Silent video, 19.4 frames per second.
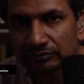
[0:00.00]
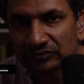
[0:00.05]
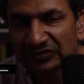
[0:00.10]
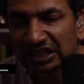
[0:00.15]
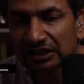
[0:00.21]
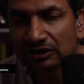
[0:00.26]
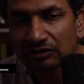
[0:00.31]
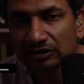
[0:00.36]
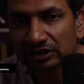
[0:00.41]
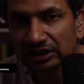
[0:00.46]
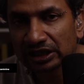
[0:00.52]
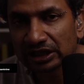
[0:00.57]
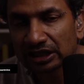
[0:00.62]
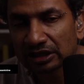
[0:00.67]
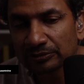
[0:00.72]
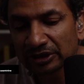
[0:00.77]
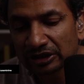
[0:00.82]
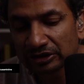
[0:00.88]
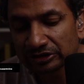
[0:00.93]
They don't care
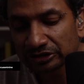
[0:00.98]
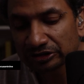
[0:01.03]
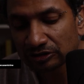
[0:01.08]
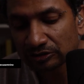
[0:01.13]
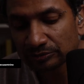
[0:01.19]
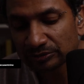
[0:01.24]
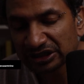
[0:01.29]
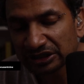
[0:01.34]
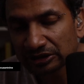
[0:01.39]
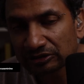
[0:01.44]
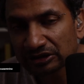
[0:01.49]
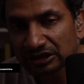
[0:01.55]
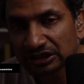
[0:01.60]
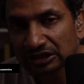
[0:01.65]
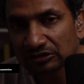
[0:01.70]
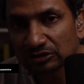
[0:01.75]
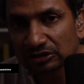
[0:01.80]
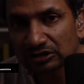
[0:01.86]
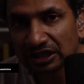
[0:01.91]
about you or me or
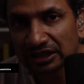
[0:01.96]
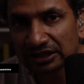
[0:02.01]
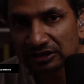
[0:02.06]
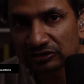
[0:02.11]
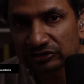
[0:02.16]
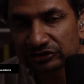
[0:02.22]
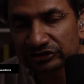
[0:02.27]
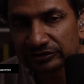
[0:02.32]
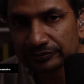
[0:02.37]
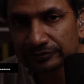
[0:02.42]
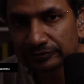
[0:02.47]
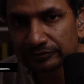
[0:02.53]
anyone like us.